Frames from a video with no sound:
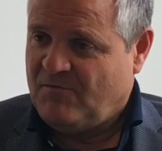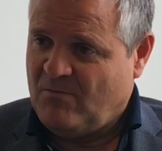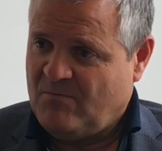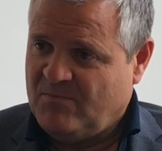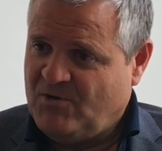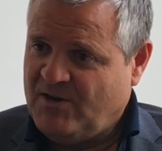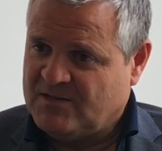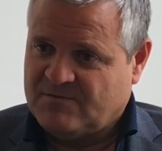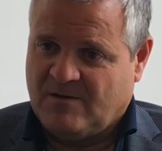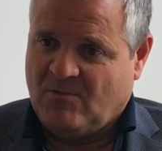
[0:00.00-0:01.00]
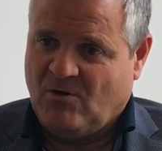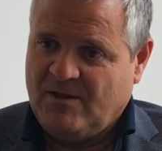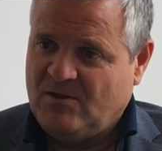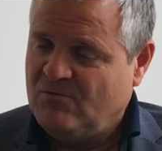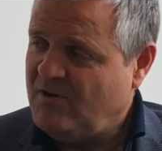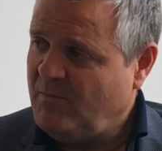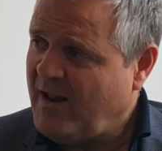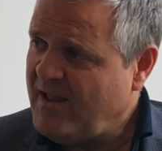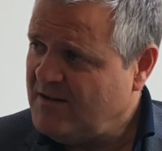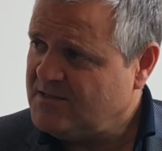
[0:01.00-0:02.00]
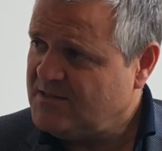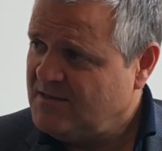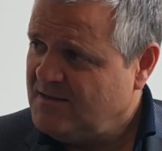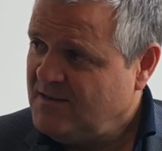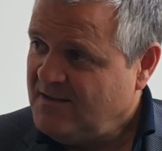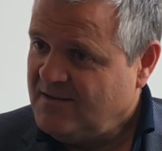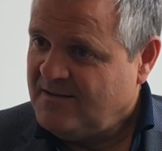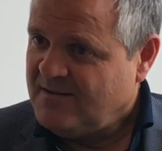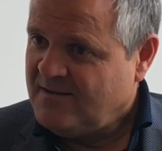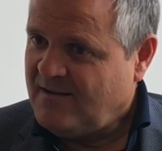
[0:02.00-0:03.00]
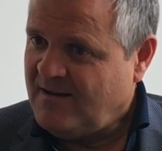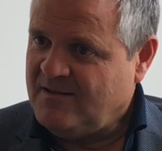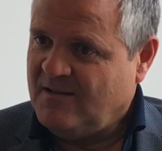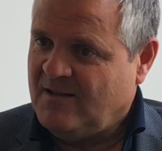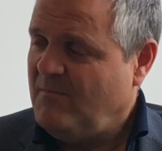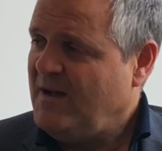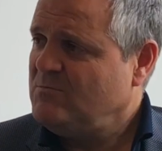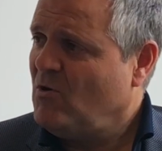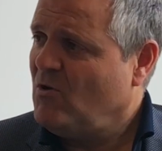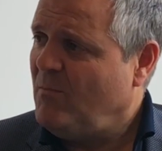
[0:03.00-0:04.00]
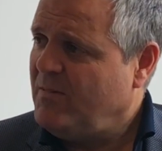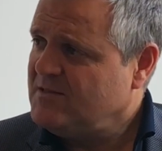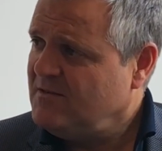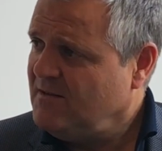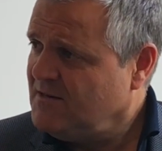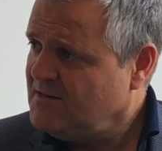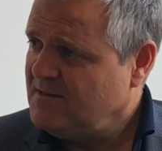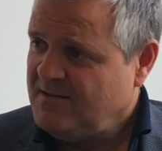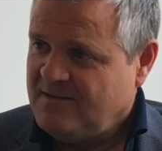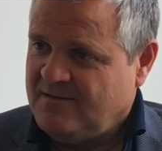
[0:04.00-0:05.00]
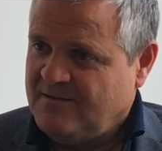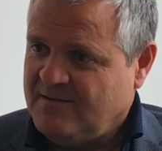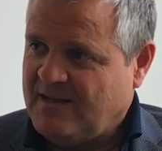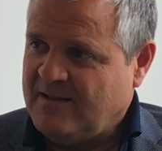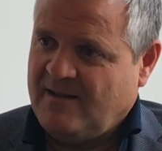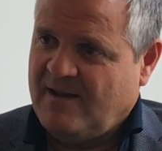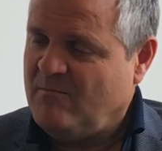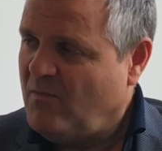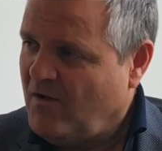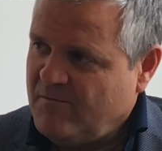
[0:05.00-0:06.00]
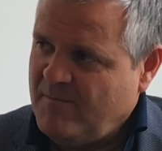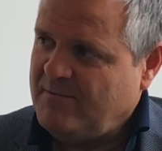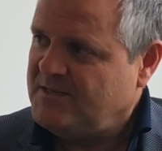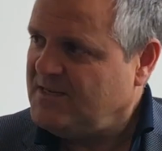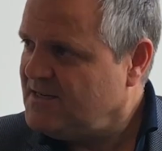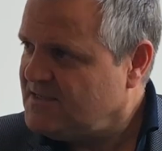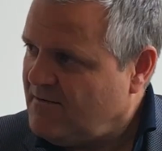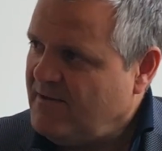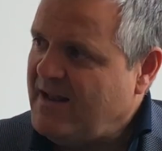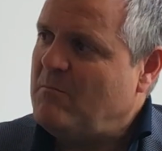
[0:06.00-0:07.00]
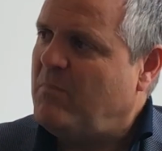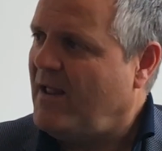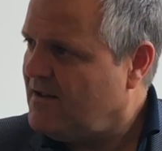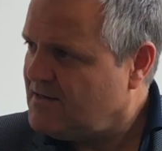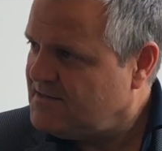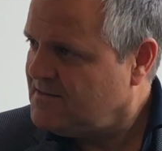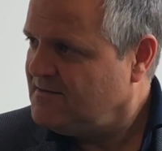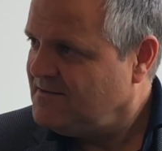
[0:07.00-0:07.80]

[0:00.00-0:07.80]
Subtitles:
From drills from only 2-3 players until a much more complex drills that they are involved maybe 6, 7, 8 players.